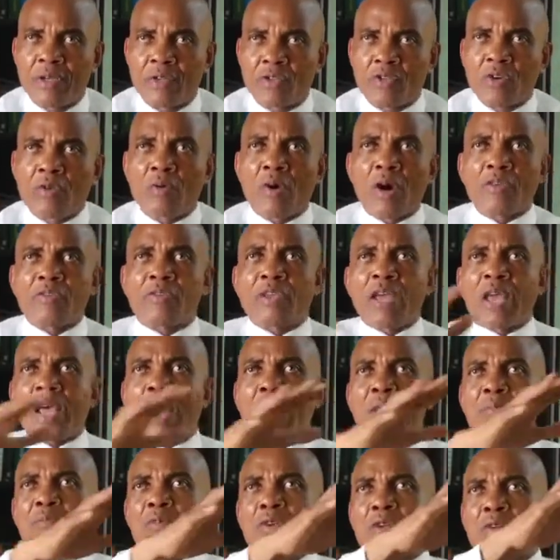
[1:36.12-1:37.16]
towards
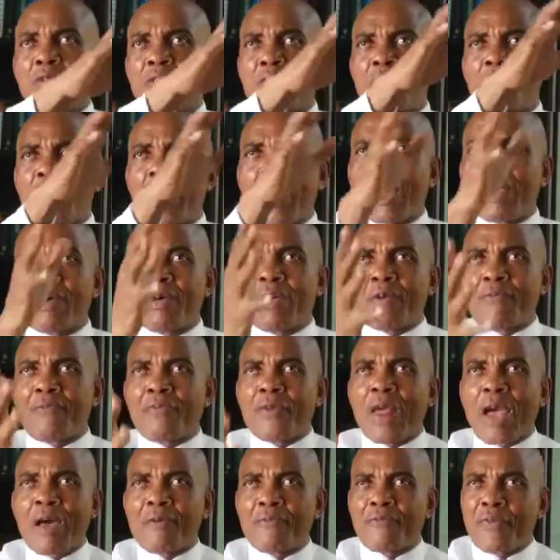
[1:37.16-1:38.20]
a
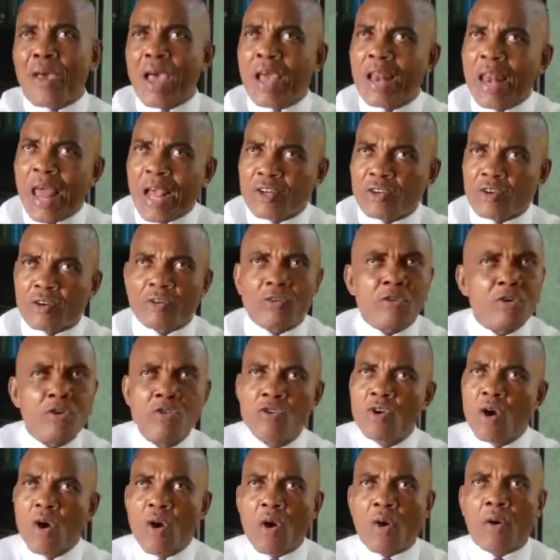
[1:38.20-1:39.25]
free and fair election.
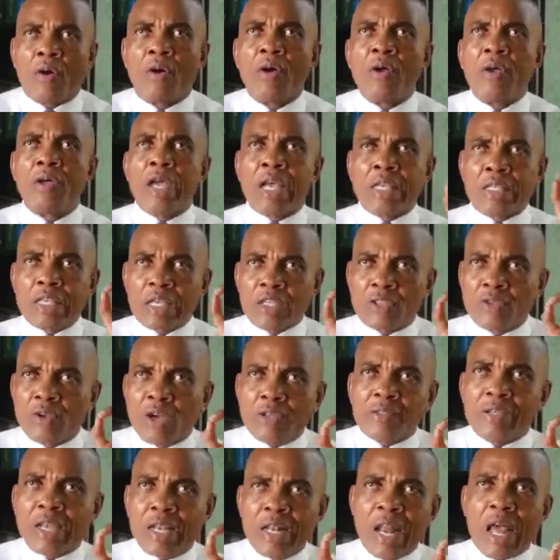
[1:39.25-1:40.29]
No, it is
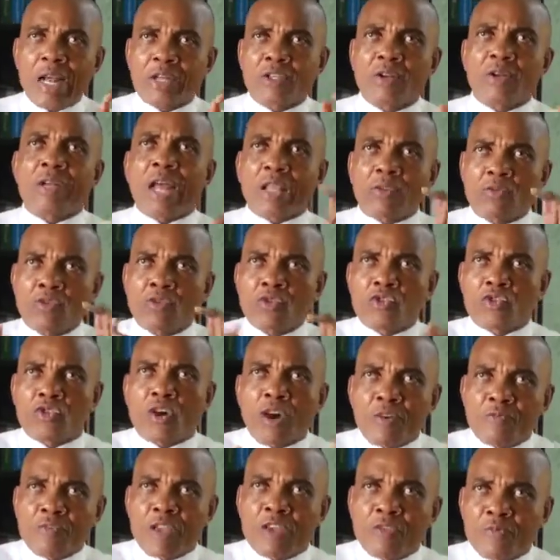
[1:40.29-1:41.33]
not election that will
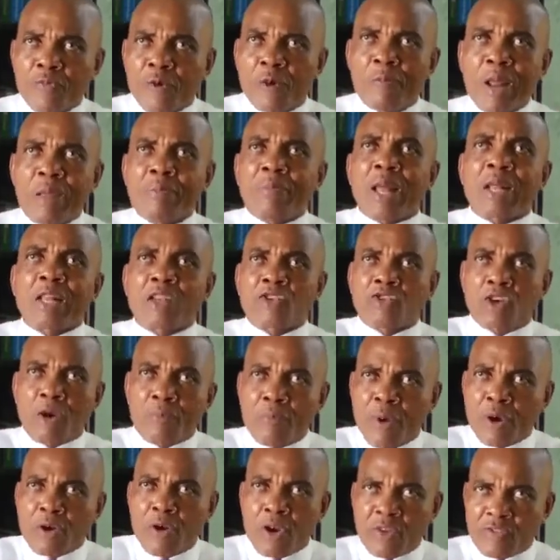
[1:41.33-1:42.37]
solve this problem that is
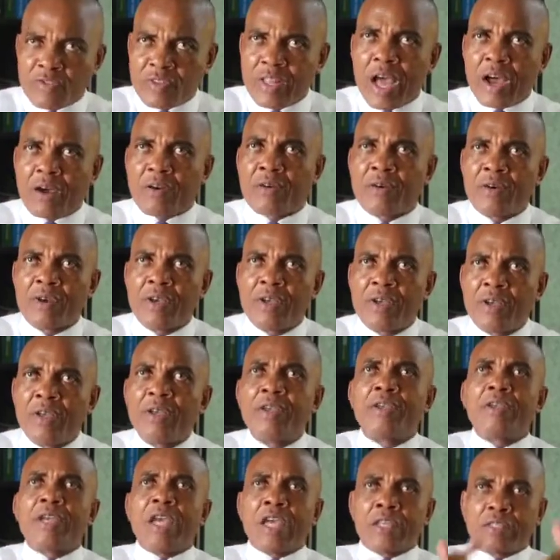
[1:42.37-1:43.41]
upon us now.
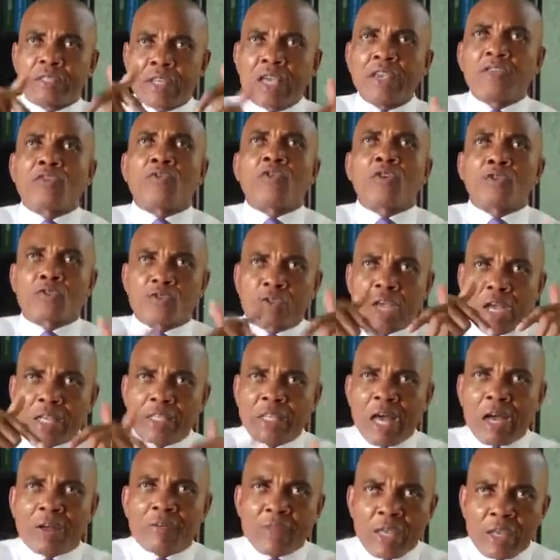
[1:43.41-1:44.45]
It is to take
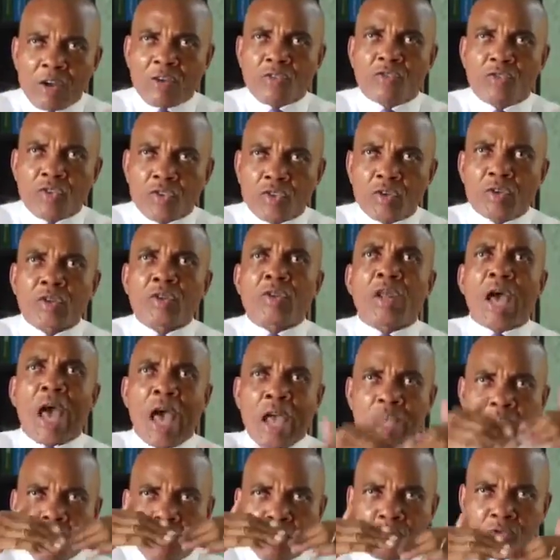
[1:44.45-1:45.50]
down the constitution
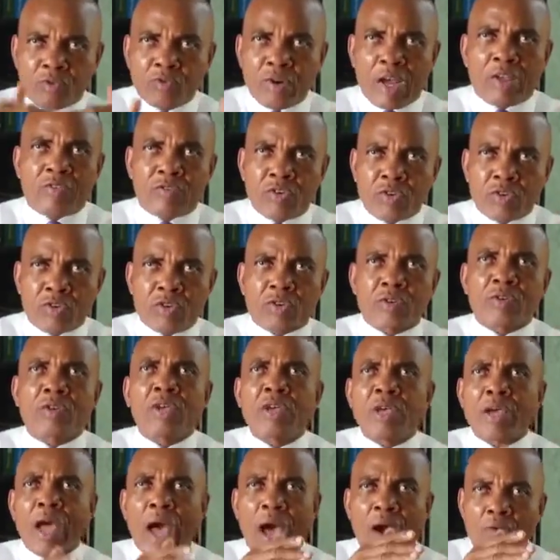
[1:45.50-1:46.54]
and go to transition
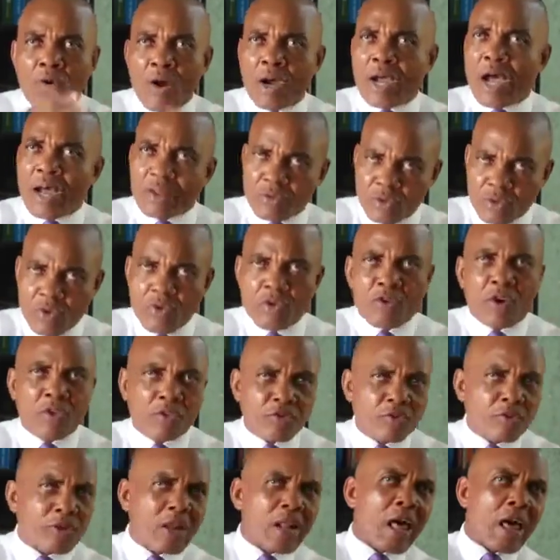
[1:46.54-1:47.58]
and work out new
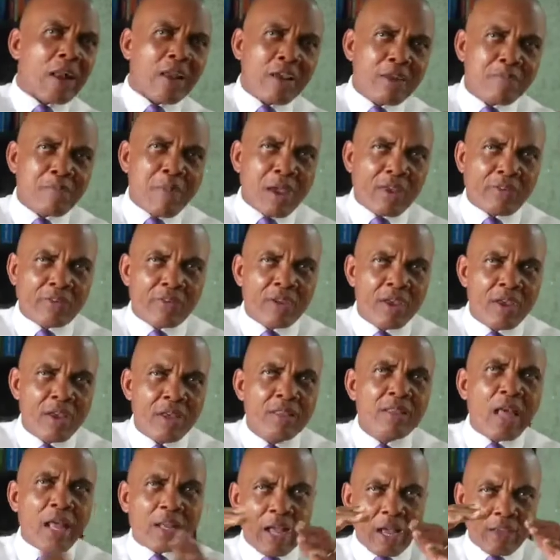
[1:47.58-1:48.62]
constitutional arrangements
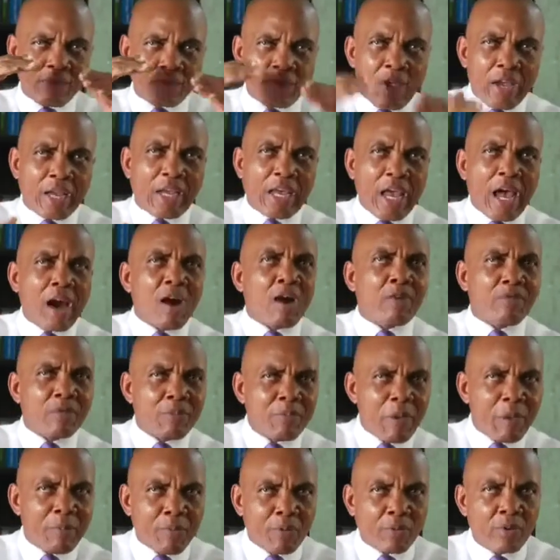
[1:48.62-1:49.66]
that can take care of the
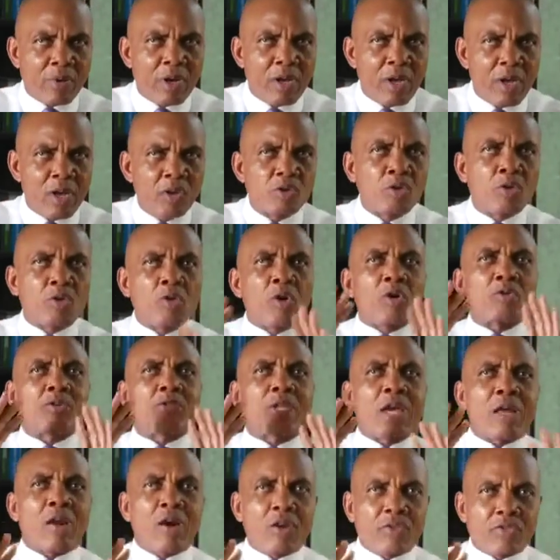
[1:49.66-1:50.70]
people. So don't
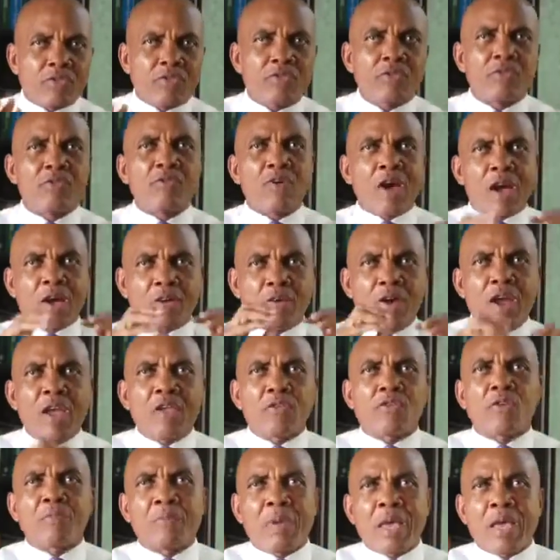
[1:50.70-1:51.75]
tell us you are
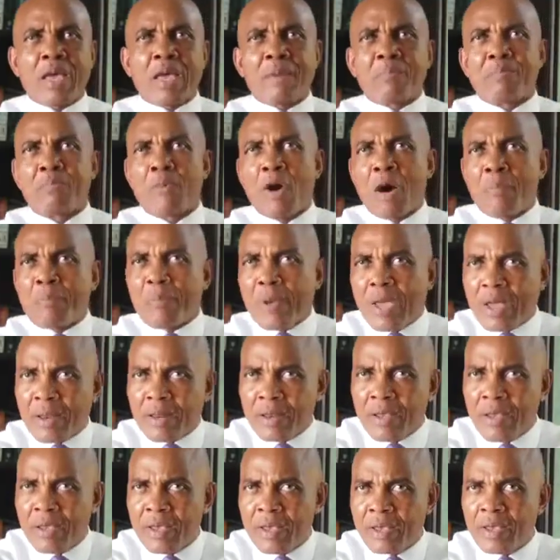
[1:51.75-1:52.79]
going to be
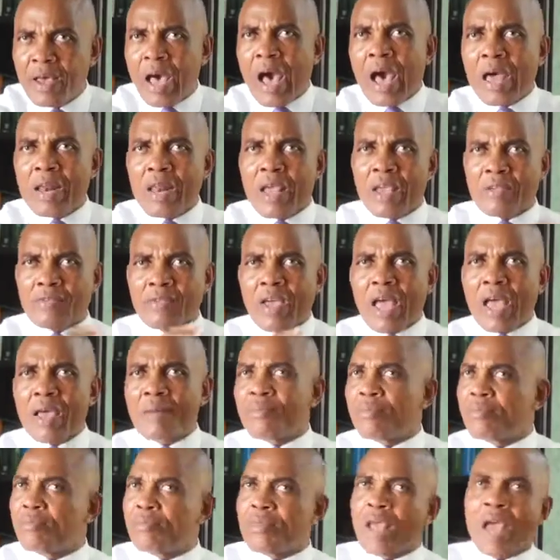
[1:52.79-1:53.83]
mopping at the
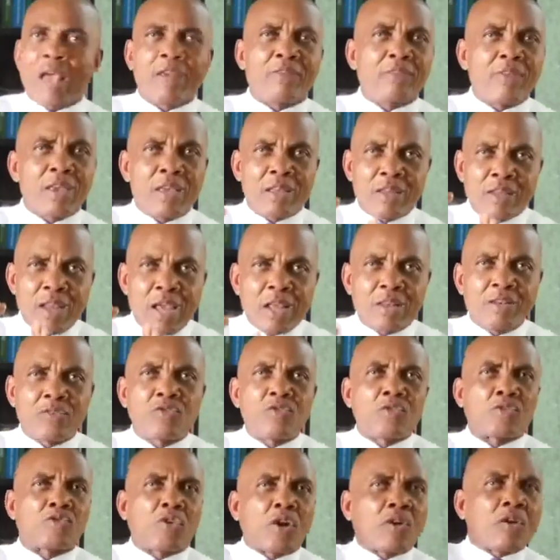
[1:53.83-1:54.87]
time there is a need
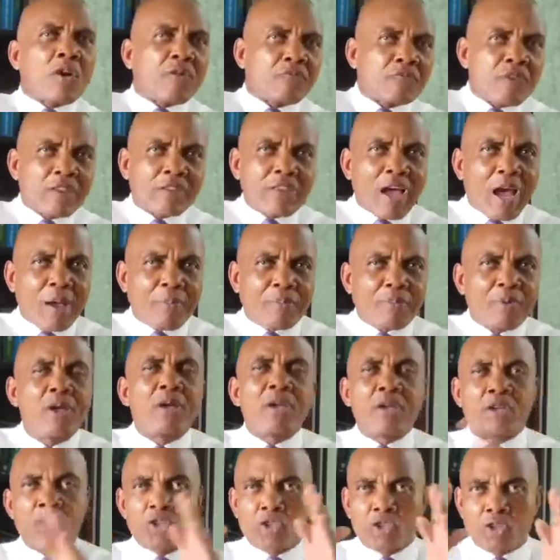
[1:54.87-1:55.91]
to turn off the tap.
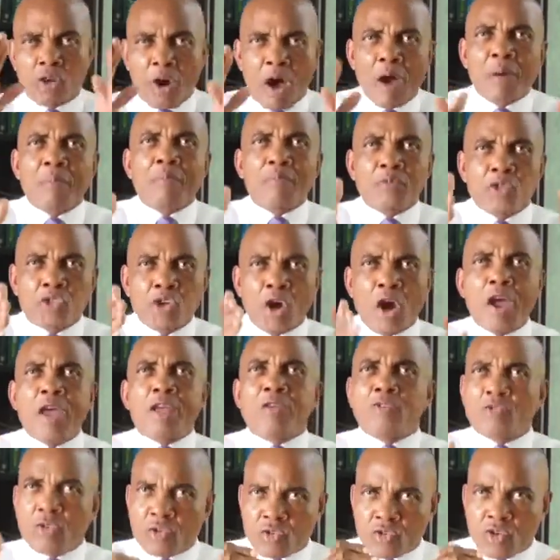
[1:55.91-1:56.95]
Come
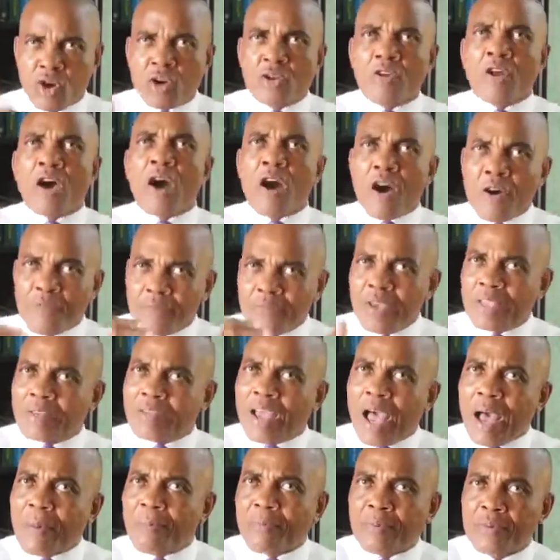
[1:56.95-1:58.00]
join to turn off the
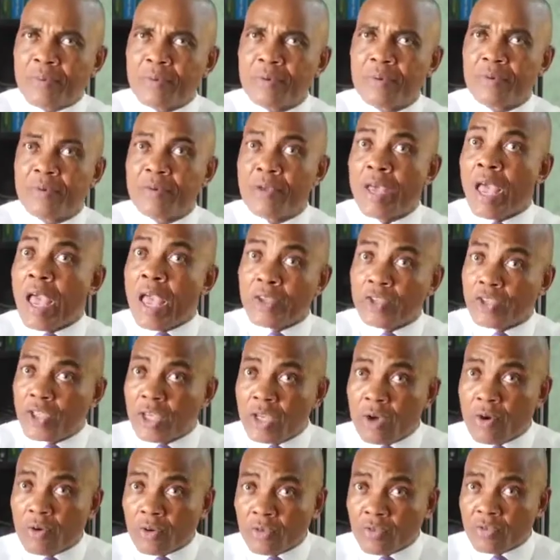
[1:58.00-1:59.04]
tap,
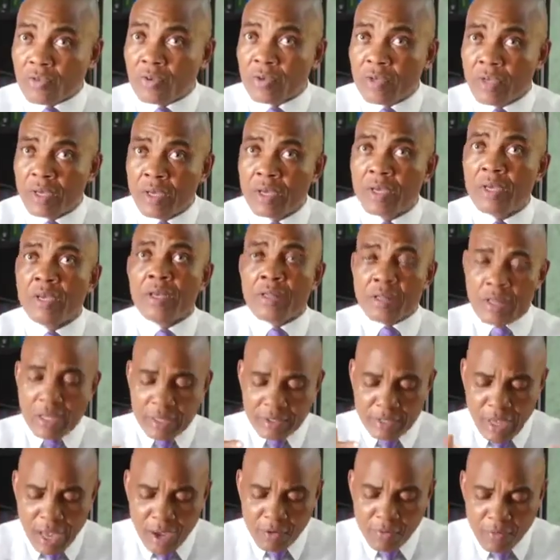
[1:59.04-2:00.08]
NGOs.
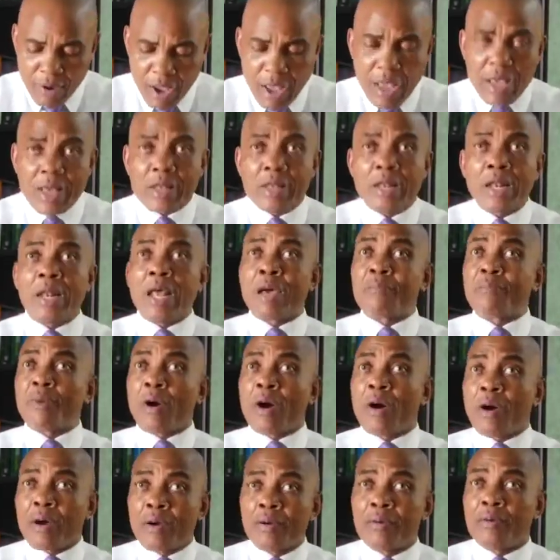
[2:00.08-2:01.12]
The same way the
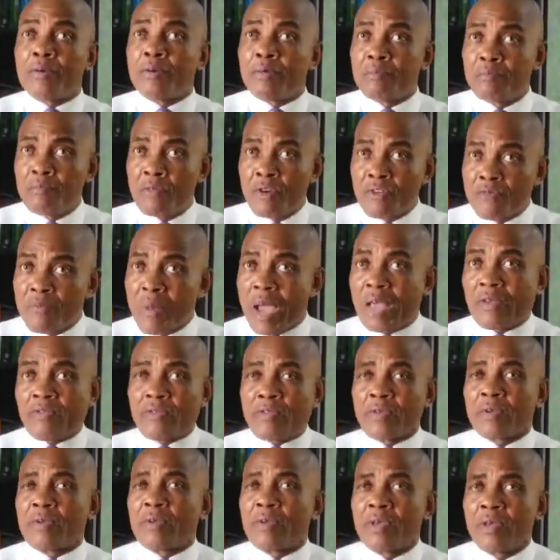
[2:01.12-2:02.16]
labor
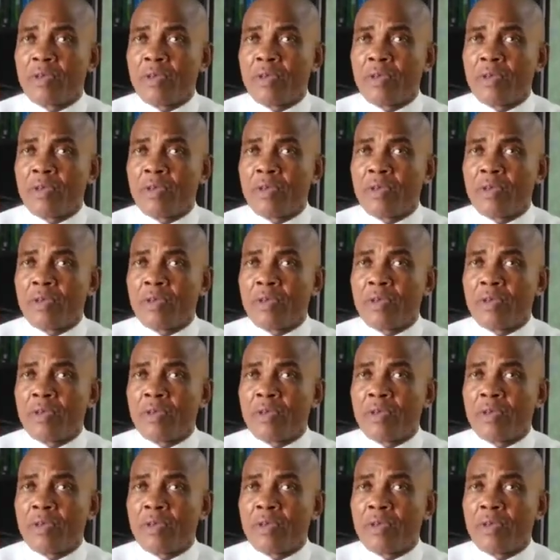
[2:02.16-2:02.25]
movement,